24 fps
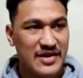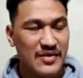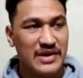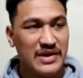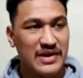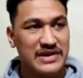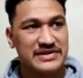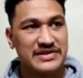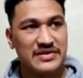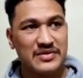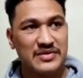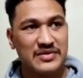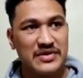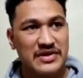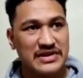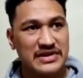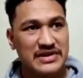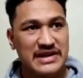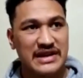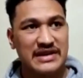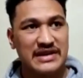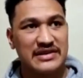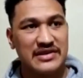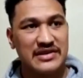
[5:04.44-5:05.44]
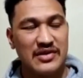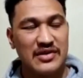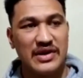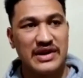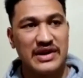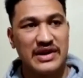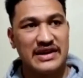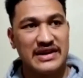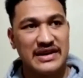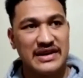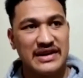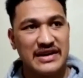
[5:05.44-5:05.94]
the words? I don't want
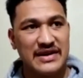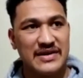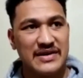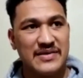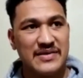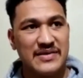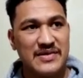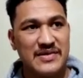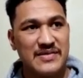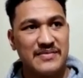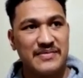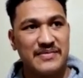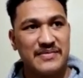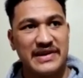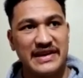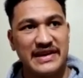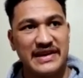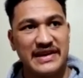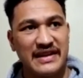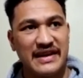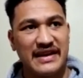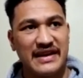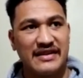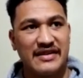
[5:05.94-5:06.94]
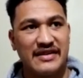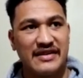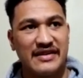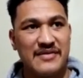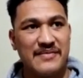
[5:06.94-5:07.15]
to be on the